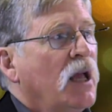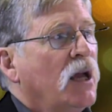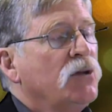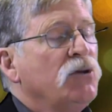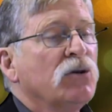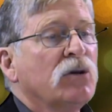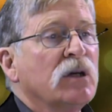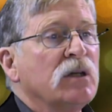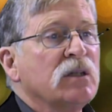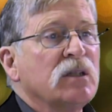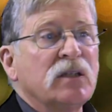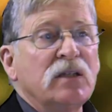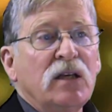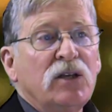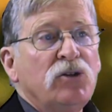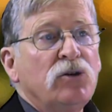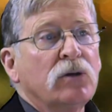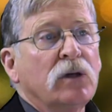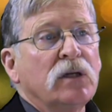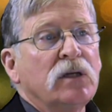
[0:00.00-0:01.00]
and
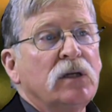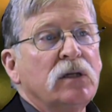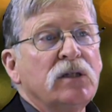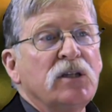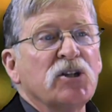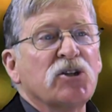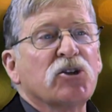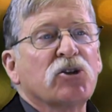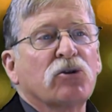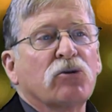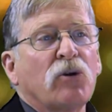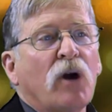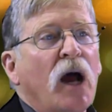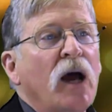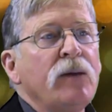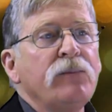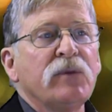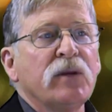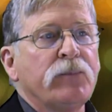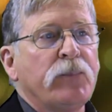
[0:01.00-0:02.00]
you can
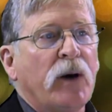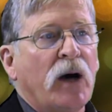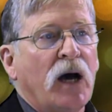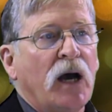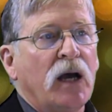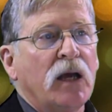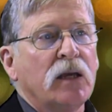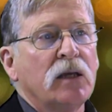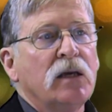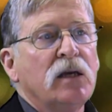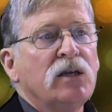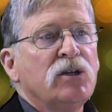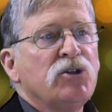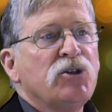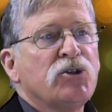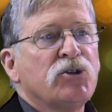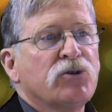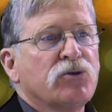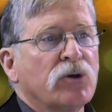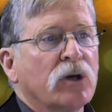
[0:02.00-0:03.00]
describe the pie
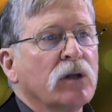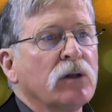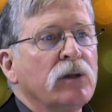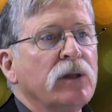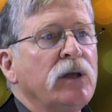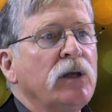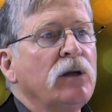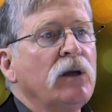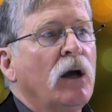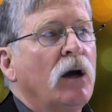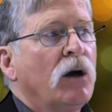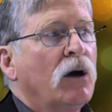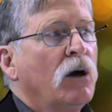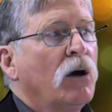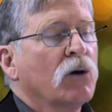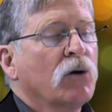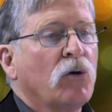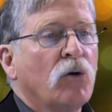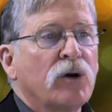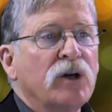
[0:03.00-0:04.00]
strictly
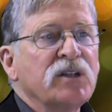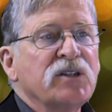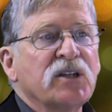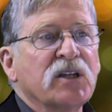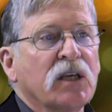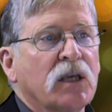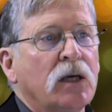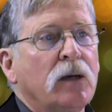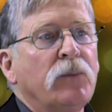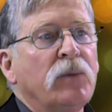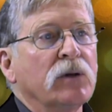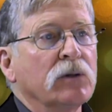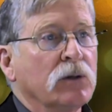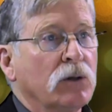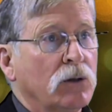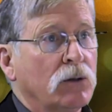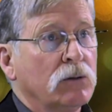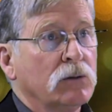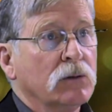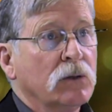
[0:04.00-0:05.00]
according to
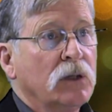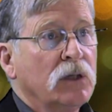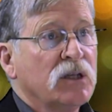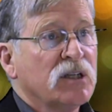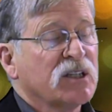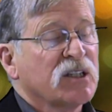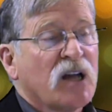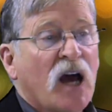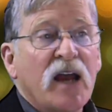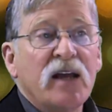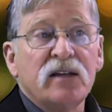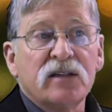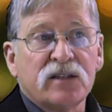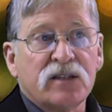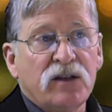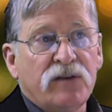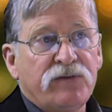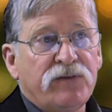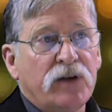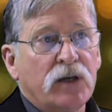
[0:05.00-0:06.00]
chemical
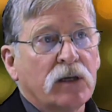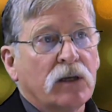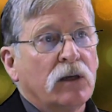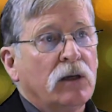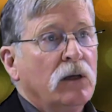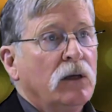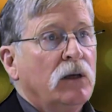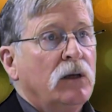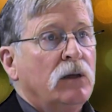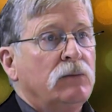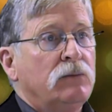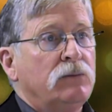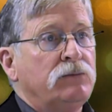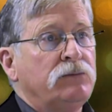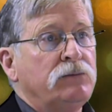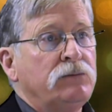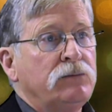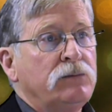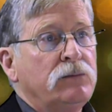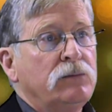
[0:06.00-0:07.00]
scientific
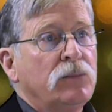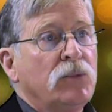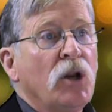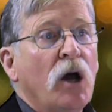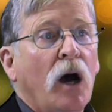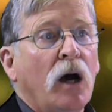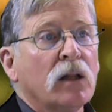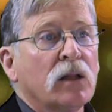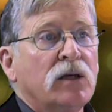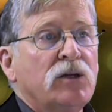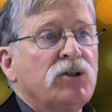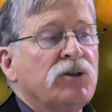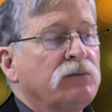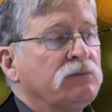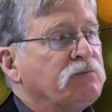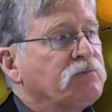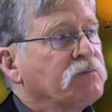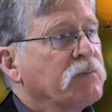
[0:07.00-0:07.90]
knowledge.